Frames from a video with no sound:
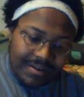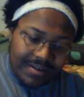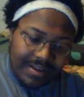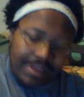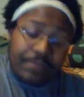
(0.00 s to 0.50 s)

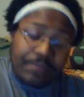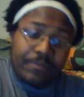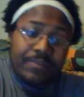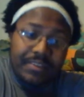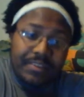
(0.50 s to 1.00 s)

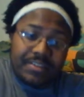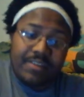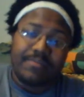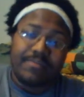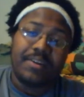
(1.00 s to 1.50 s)
if this
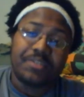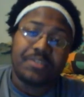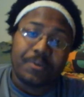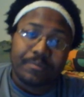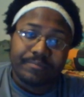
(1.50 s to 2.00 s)
terrifies you,
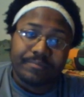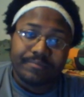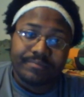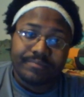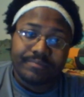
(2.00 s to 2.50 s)

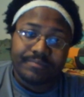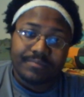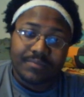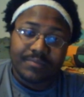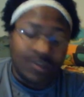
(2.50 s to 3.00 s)

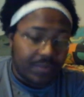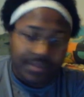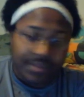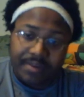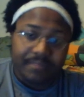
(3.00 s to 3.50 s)
don't be
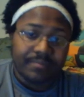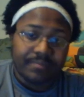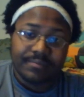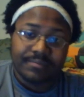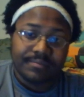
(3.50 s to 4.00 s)
scared.
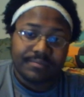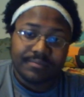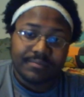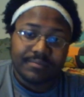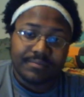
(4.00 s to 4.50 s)

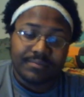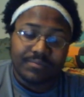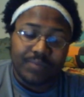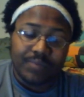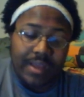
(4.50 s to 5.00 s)

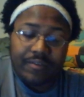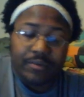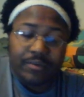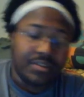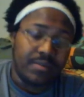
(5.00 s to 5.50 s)
We have no
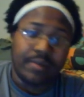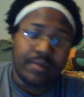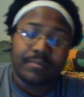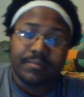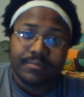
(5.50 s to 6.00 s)
reason to be.
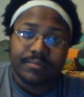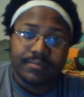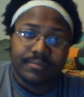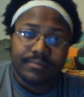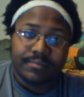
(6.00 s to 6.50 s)

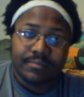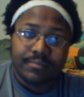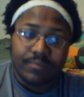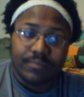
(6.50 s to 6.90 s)
We